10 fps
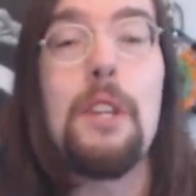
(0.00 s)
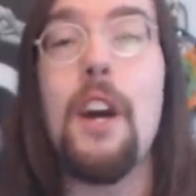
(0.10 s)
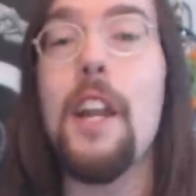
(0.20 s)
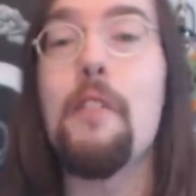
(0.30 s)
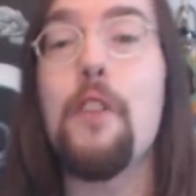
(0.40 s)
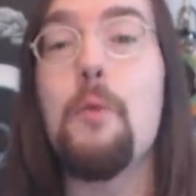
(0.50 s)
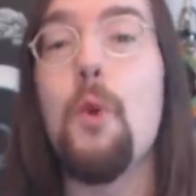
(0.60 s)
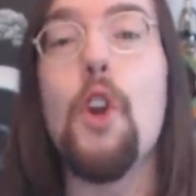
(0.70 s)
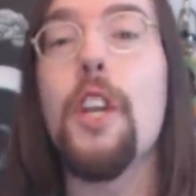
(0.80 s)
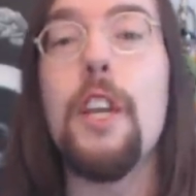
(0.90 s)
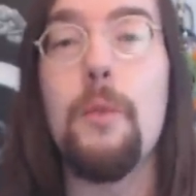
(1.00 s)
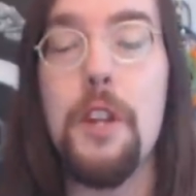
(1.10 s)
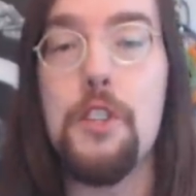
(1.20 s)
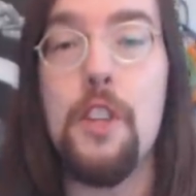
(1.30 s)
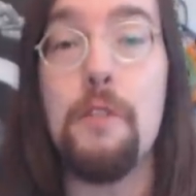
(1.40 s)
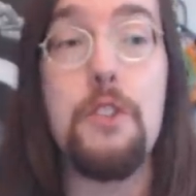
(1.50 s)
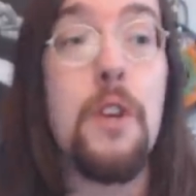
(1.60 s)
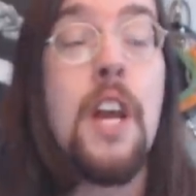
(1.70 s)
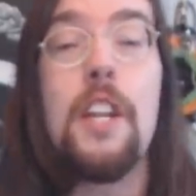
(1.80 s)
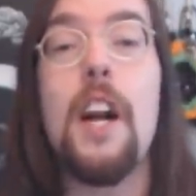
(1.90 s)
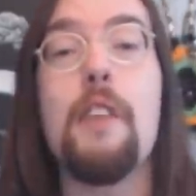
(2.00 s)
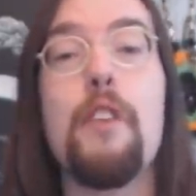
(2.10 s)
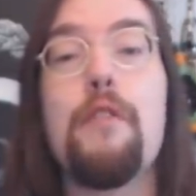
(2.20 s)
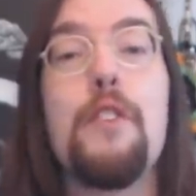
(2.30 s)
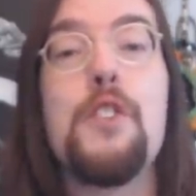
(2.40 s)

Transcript: but not every working rich individual, not every